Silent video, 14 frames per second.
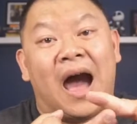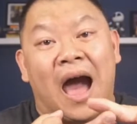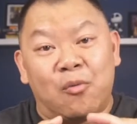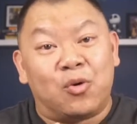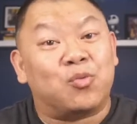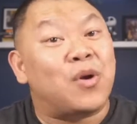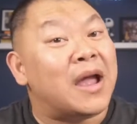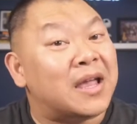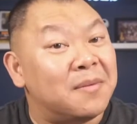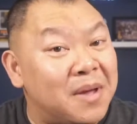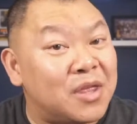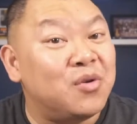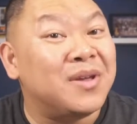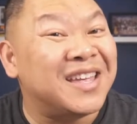I would
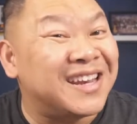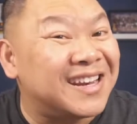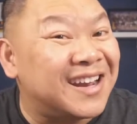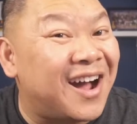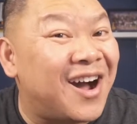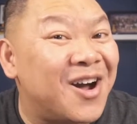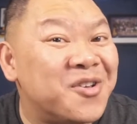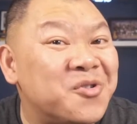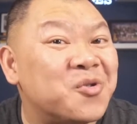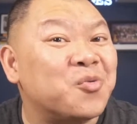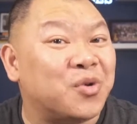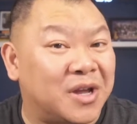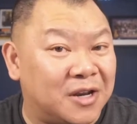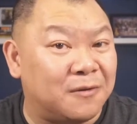recommend you get an
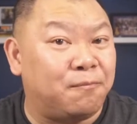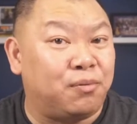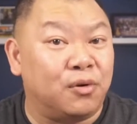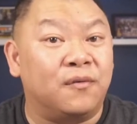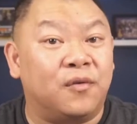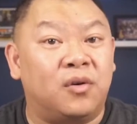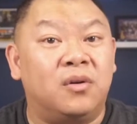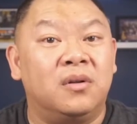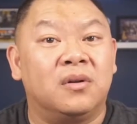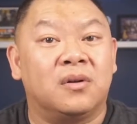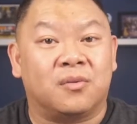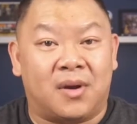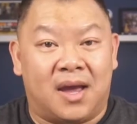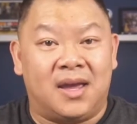underwritten approval,
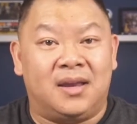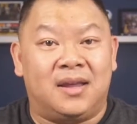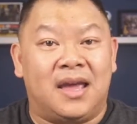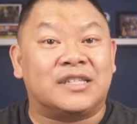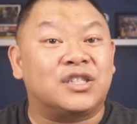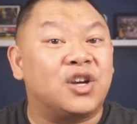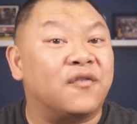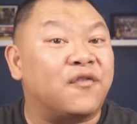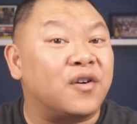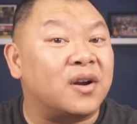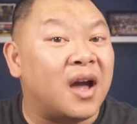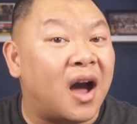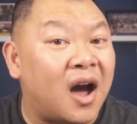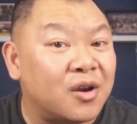right? It's good
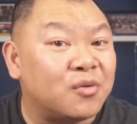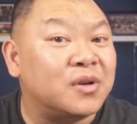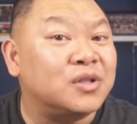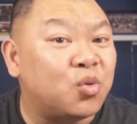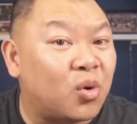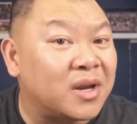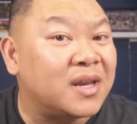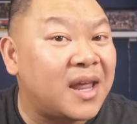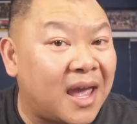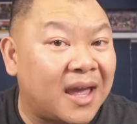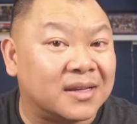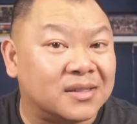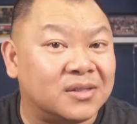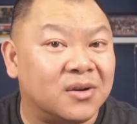for 120
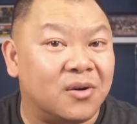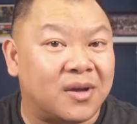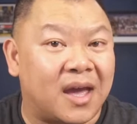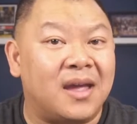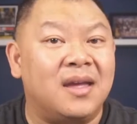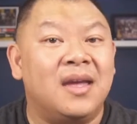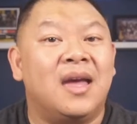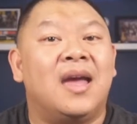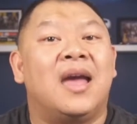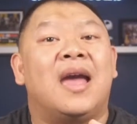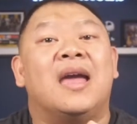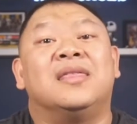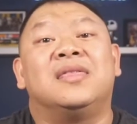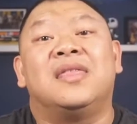days, okay?
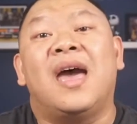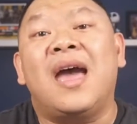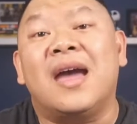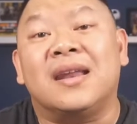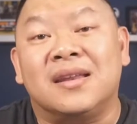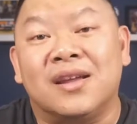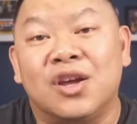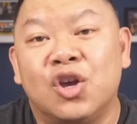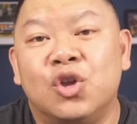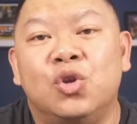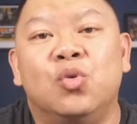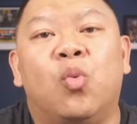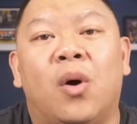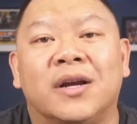And then
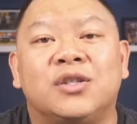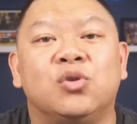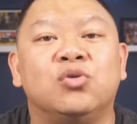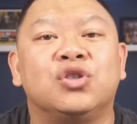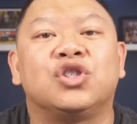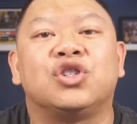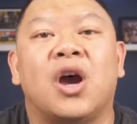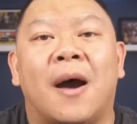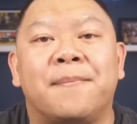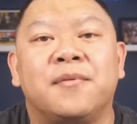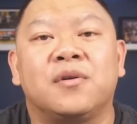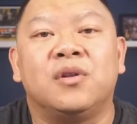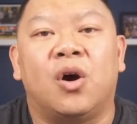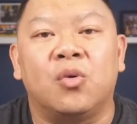you want to
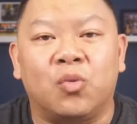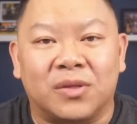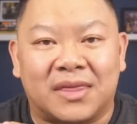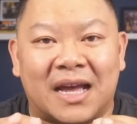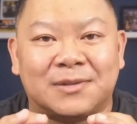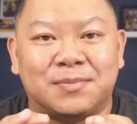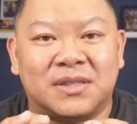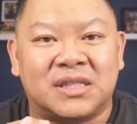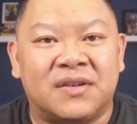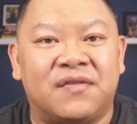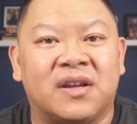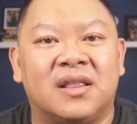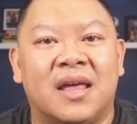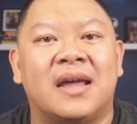shop your loan with that
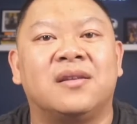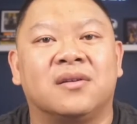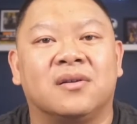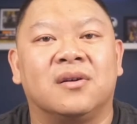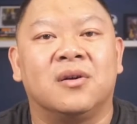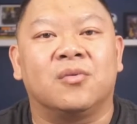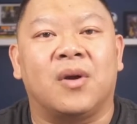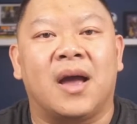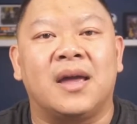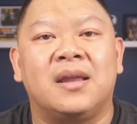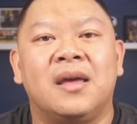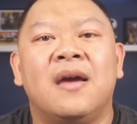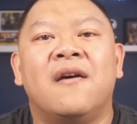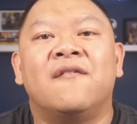specific lender,
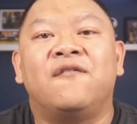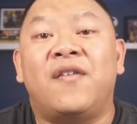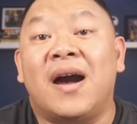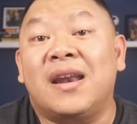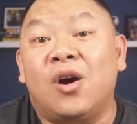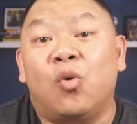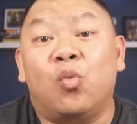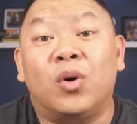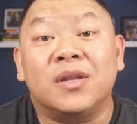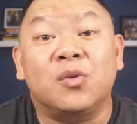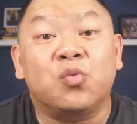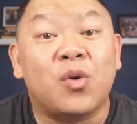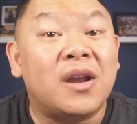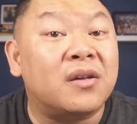right? Find out
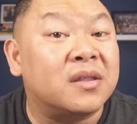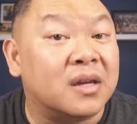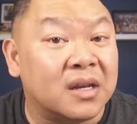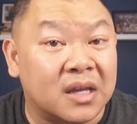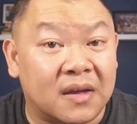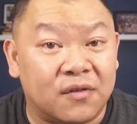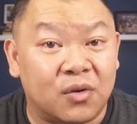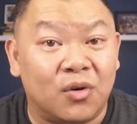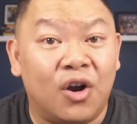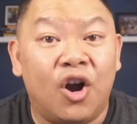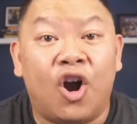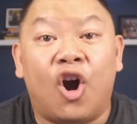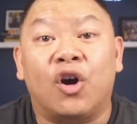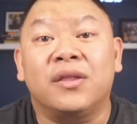what rate are they going to give you.
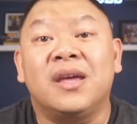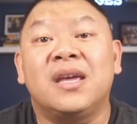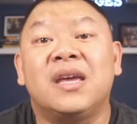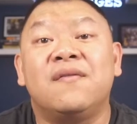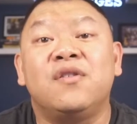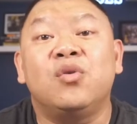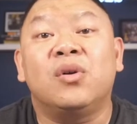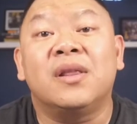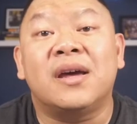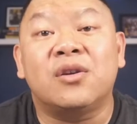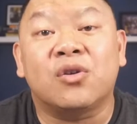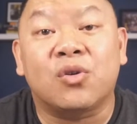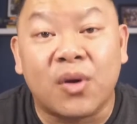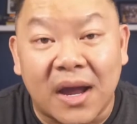Are they giving you a
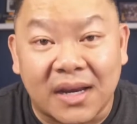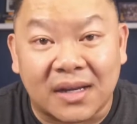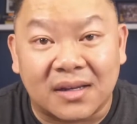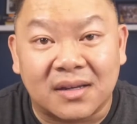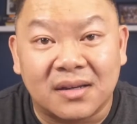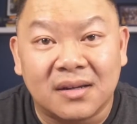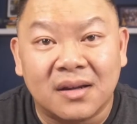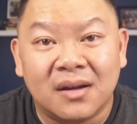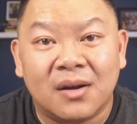lender credit,